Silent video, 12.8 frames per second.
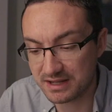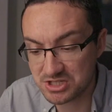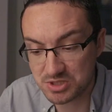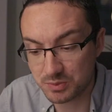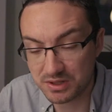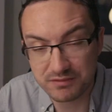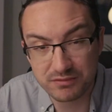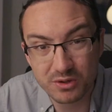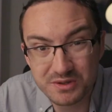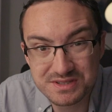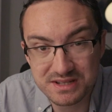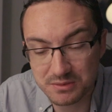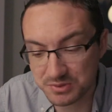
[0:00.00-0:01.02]
And actually when I've
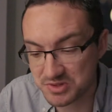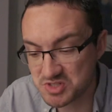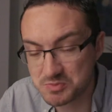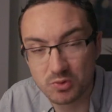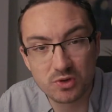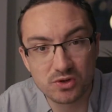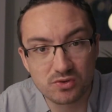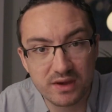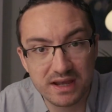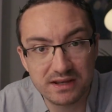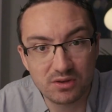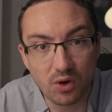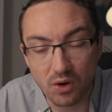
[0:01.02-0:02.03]
looked at it with the smaller
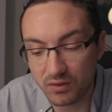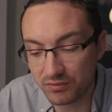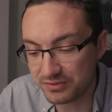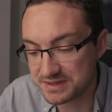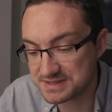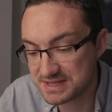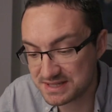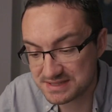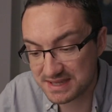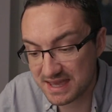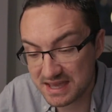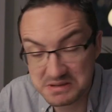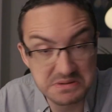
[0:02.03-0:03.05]
grain of the
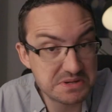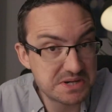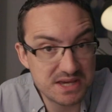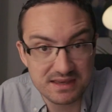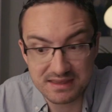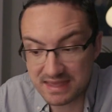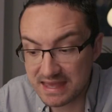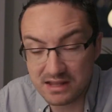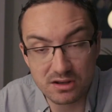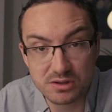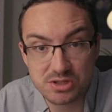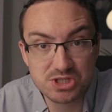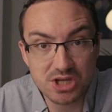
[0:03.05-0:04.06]
6K, it
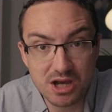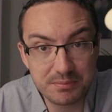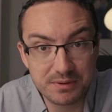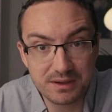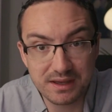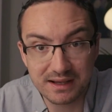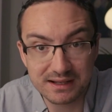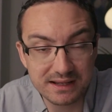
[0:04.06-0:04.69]
looks sharper and